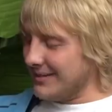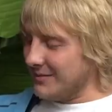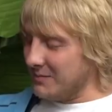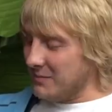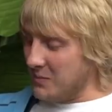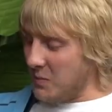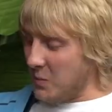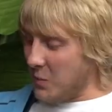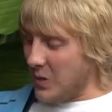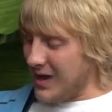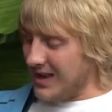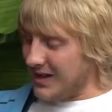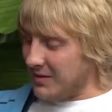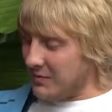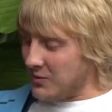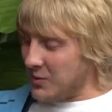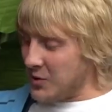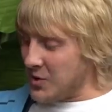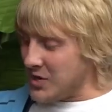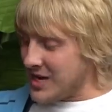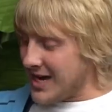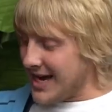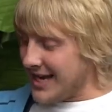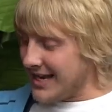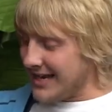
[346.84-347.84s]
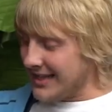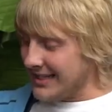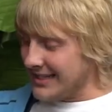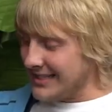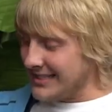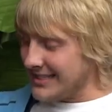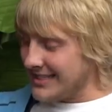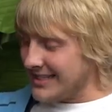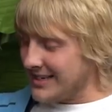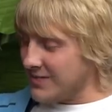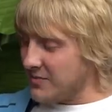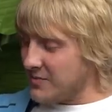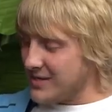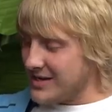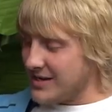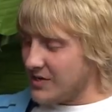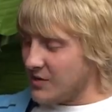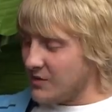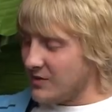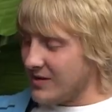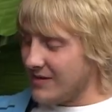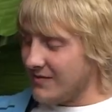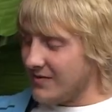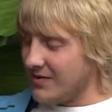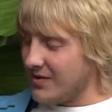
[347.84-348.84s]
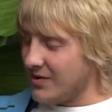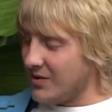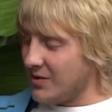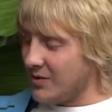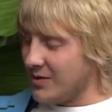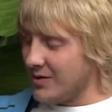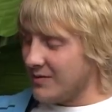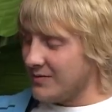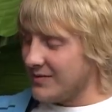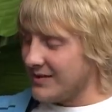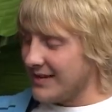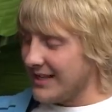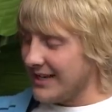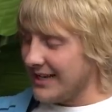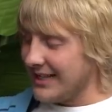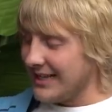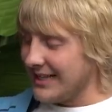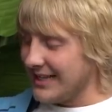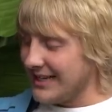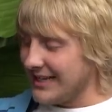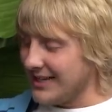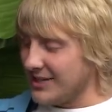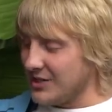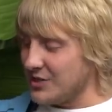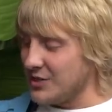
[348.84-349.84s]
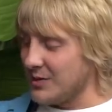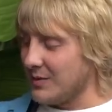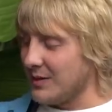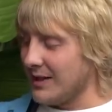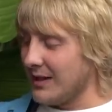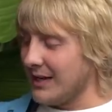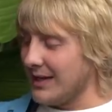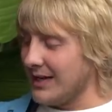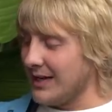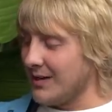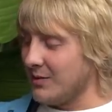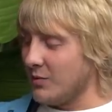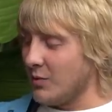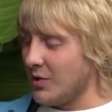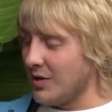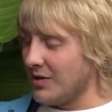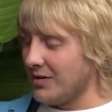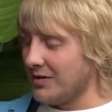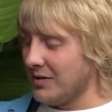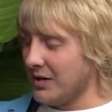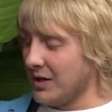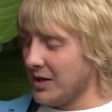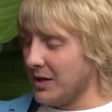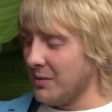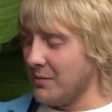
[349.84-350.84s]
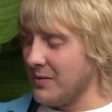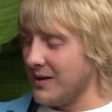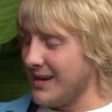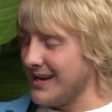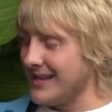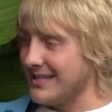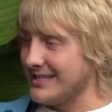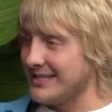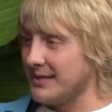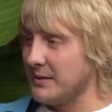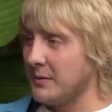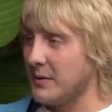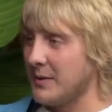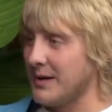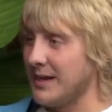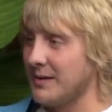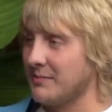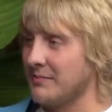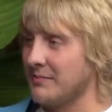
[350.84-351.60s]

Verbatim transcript: well more characters that we don't even know of in like League Two and League One compared to the Prem.